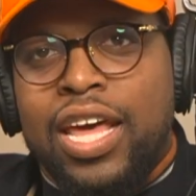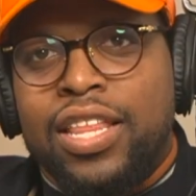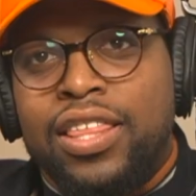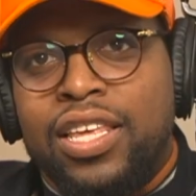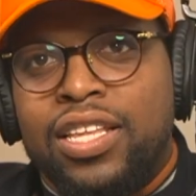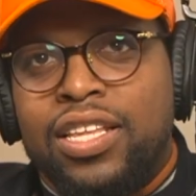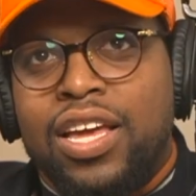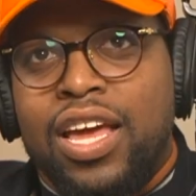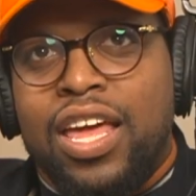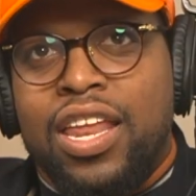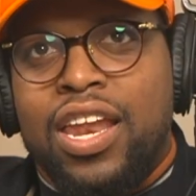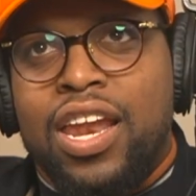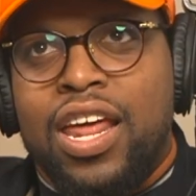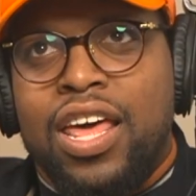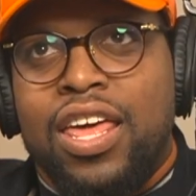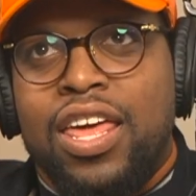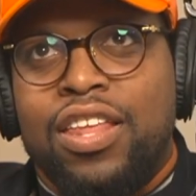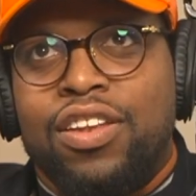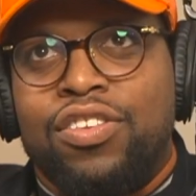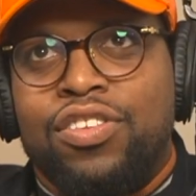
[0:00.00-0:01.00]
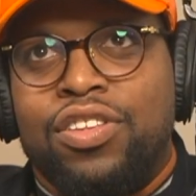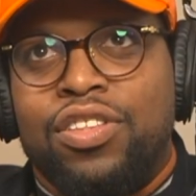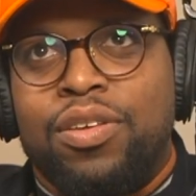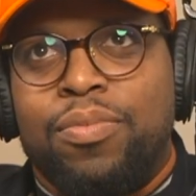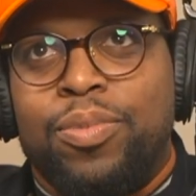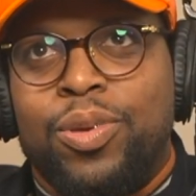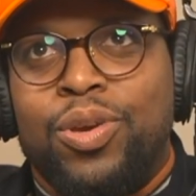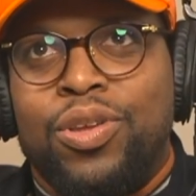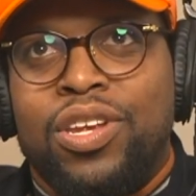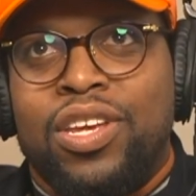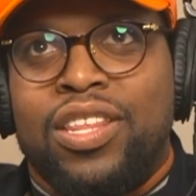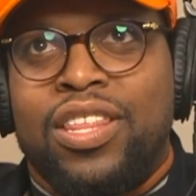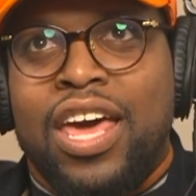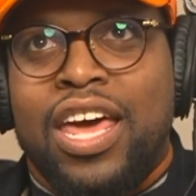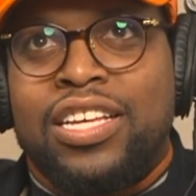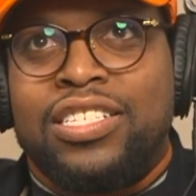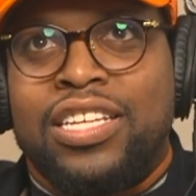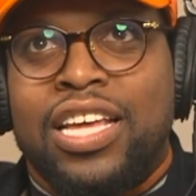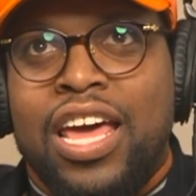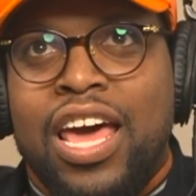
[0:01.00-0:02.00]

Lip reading: think, the beauty of that is